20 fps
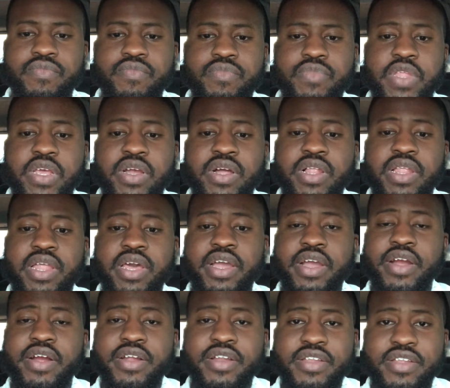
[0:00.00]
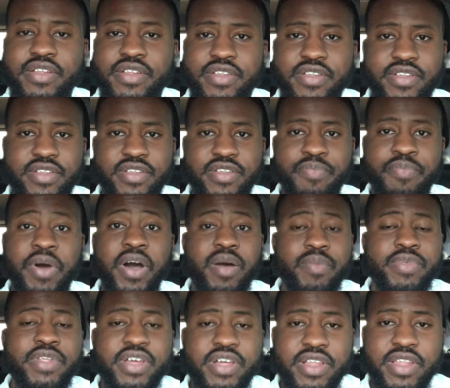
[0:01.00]
declared
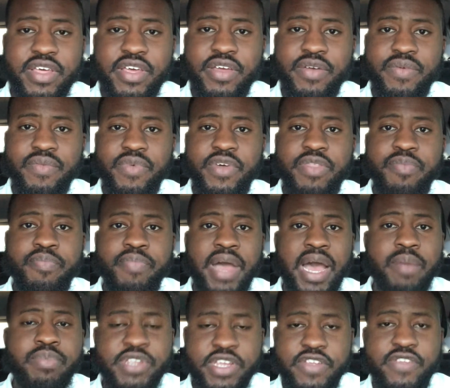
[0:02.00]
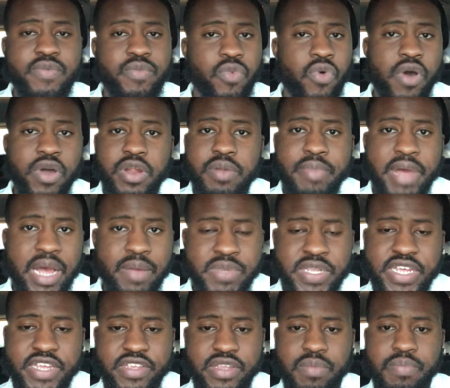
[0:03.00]
publicly with baptism, water
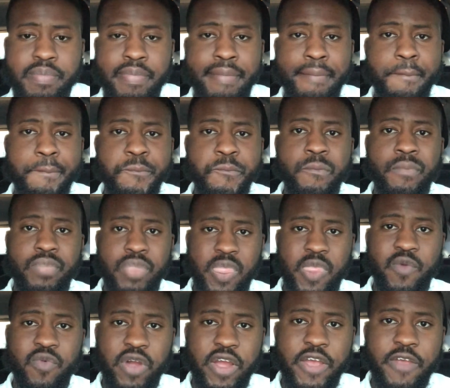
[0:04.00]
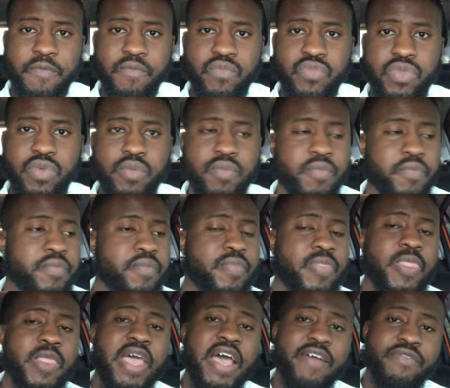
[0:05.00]
baptism, right?
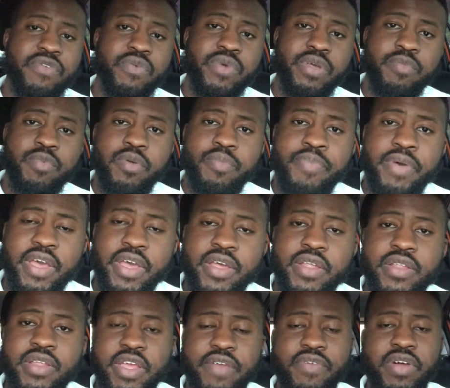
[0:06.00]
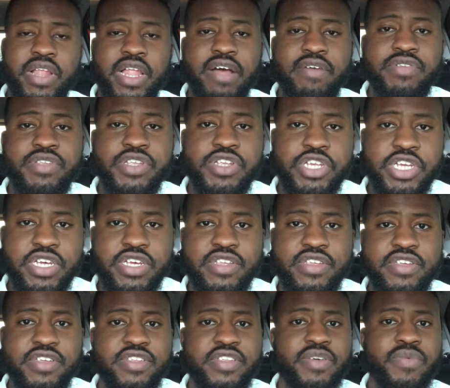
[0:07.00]
After we repent, give our lives to
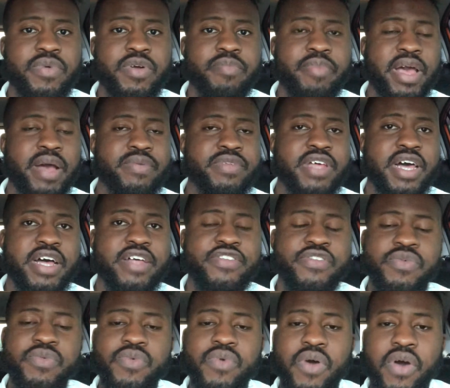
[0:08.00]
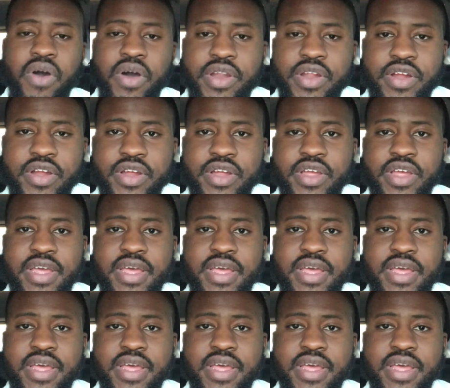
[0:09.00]
Jesus, then we're baptized in water,